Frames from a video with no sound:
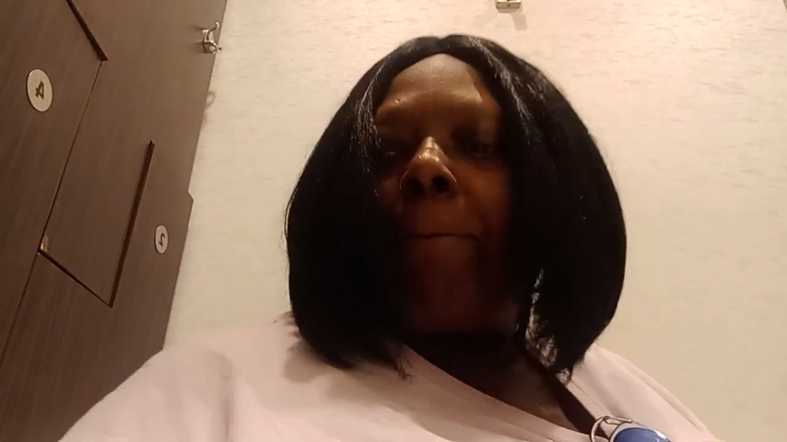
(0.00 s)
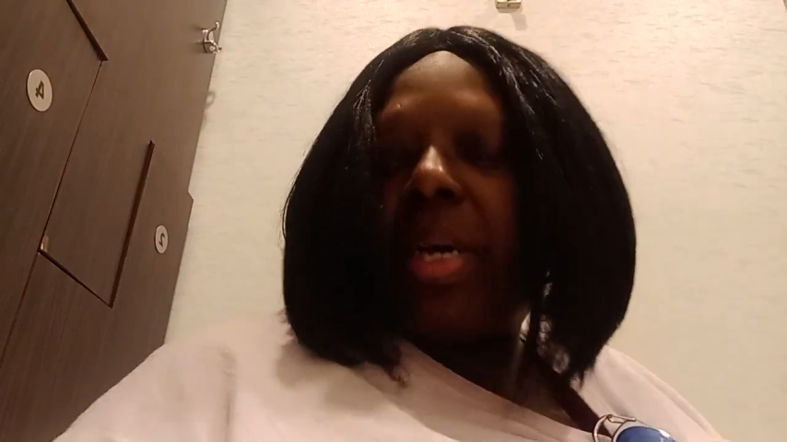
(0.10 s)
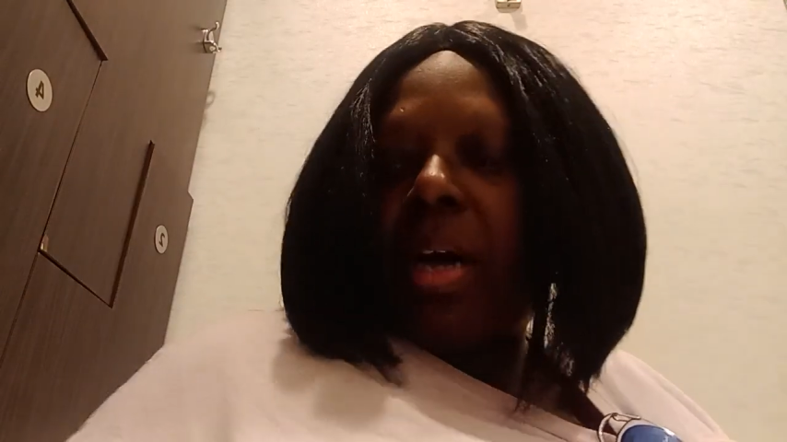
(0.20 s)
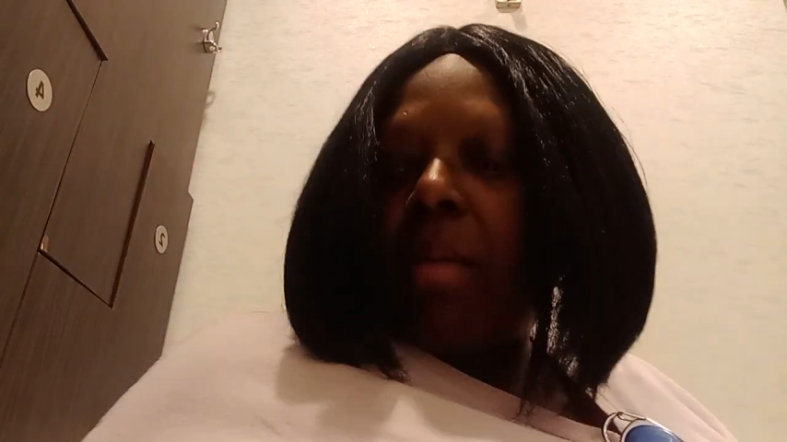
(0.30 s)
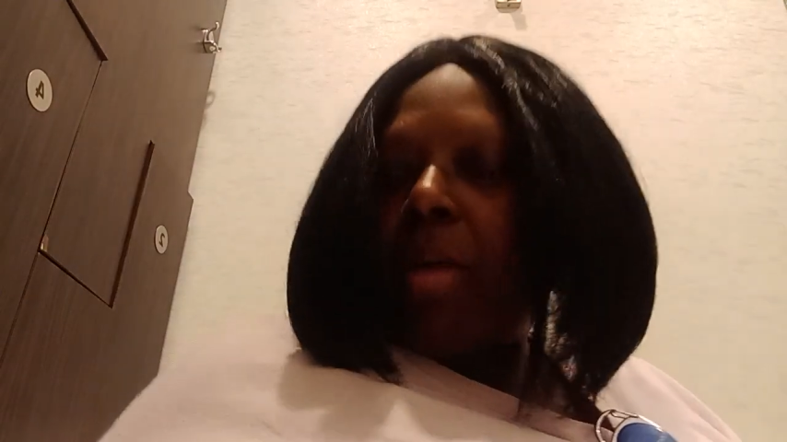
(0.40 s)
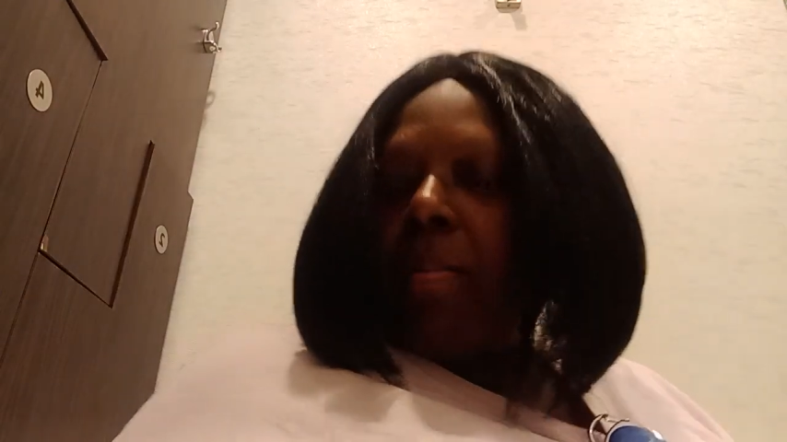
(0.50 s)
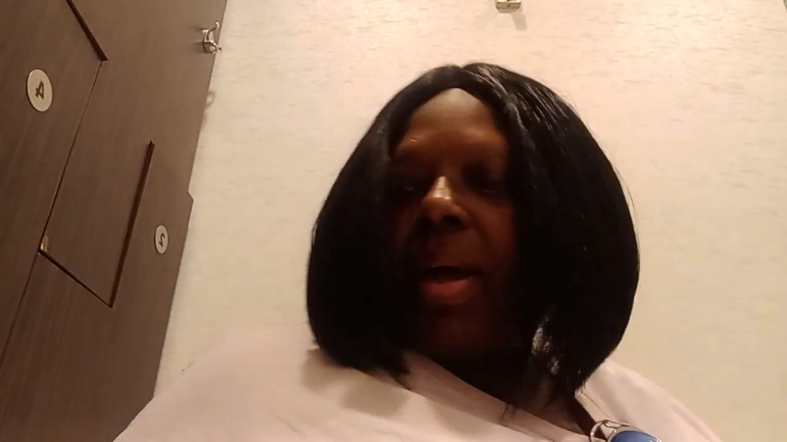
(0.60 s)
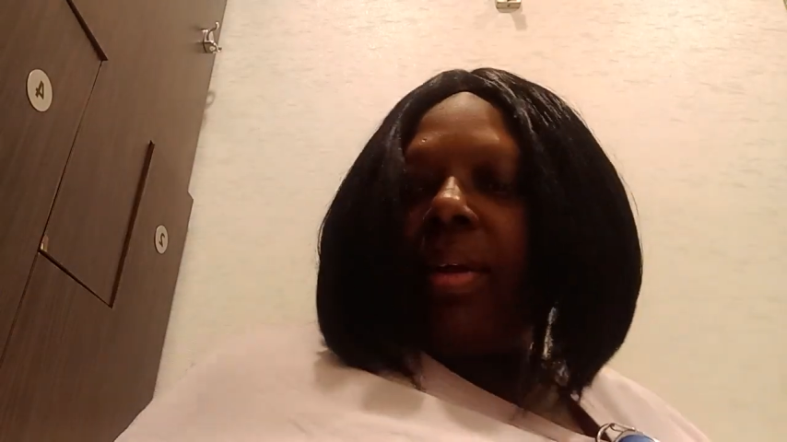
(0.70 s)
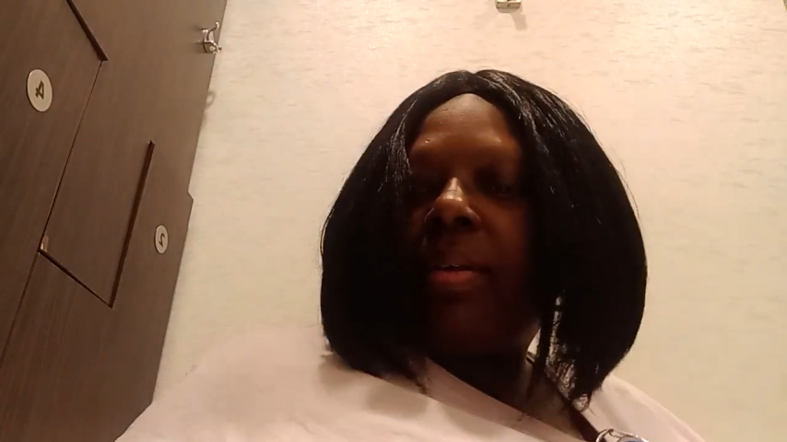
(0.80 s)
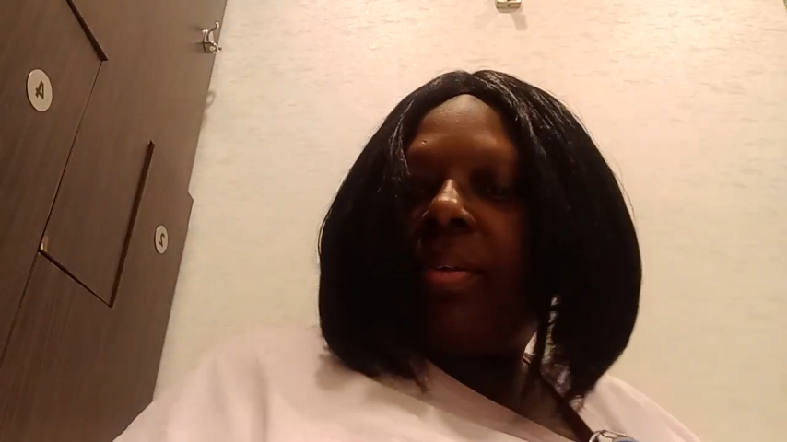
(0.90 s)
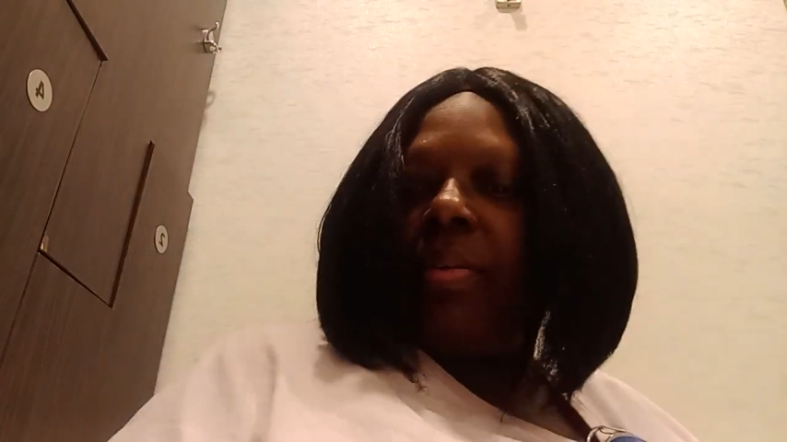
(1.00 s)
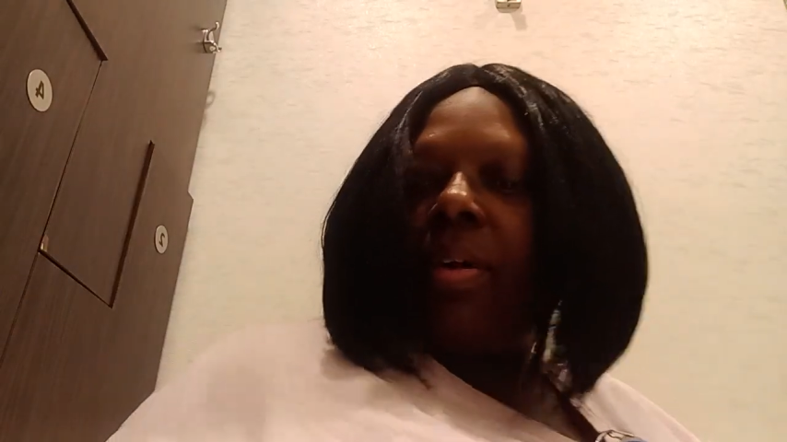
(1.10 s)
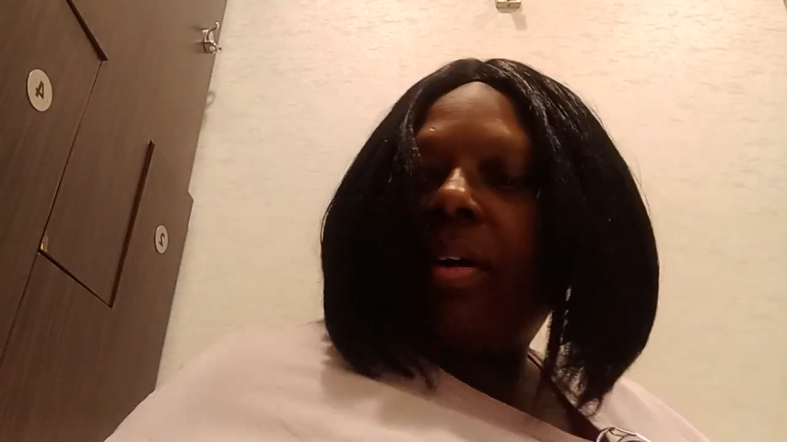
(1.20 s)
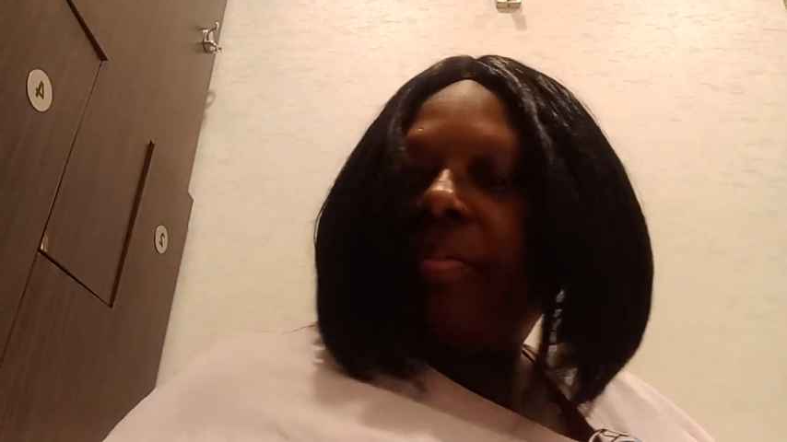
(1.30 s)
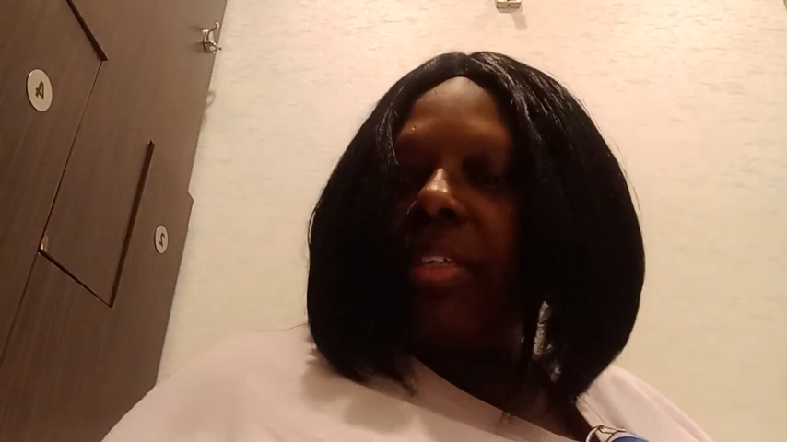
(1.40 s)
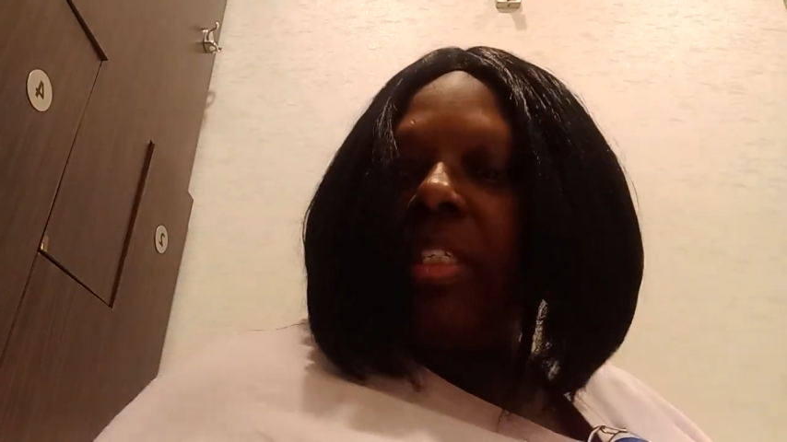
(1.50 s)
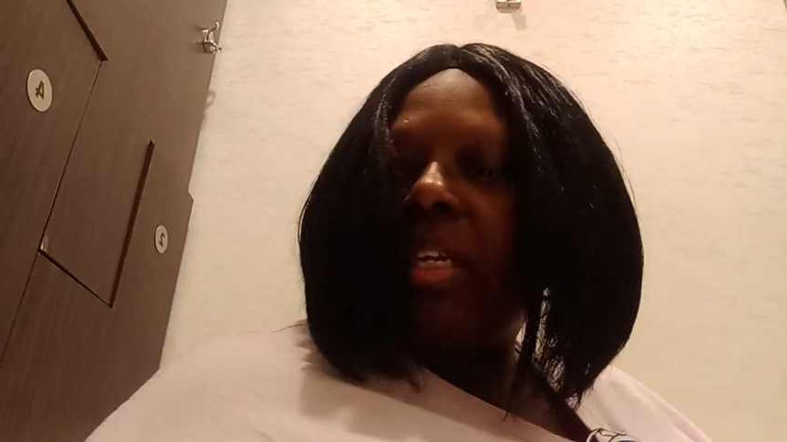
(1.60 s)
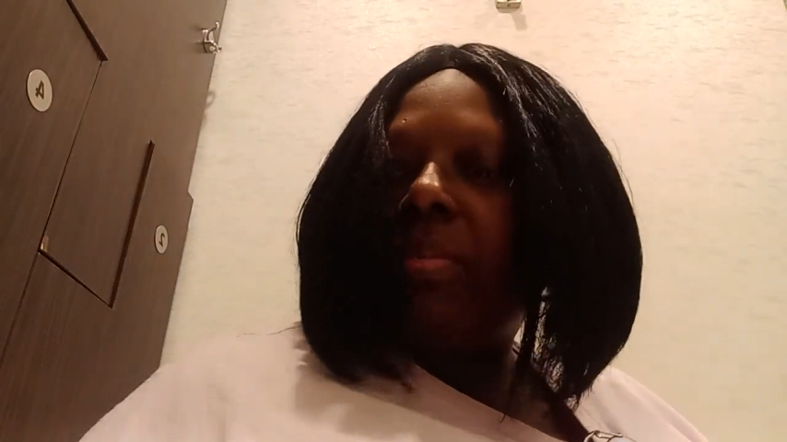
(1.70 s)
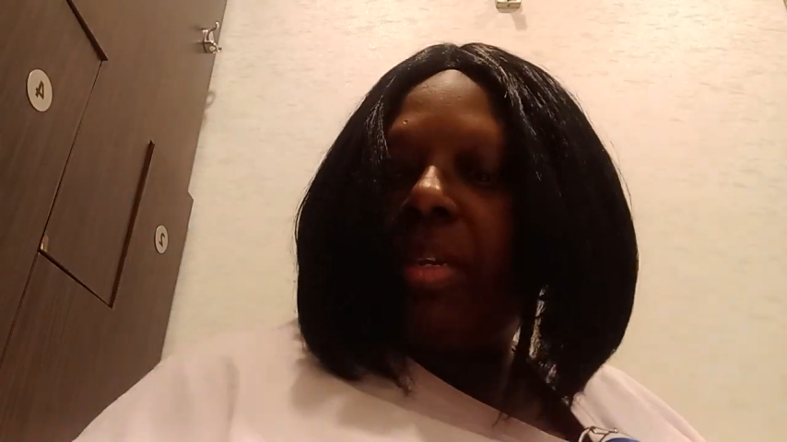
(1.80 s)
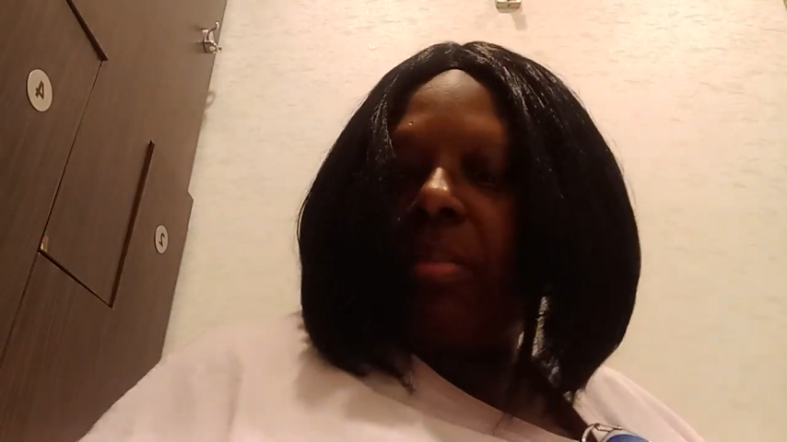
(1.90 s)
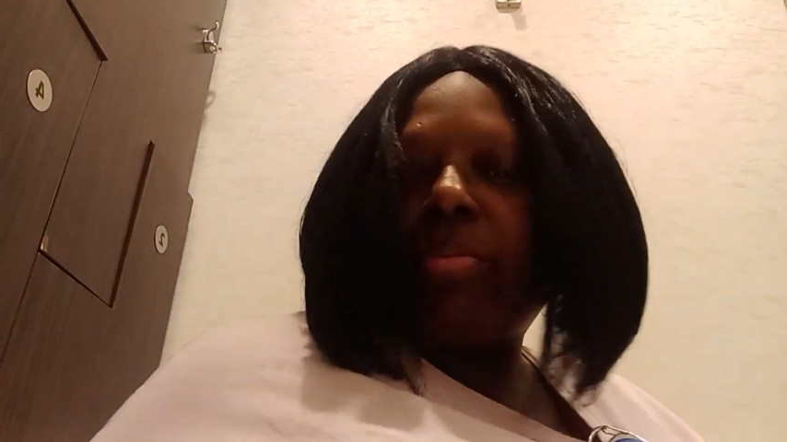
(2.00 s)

but I'm on my um, 15 minute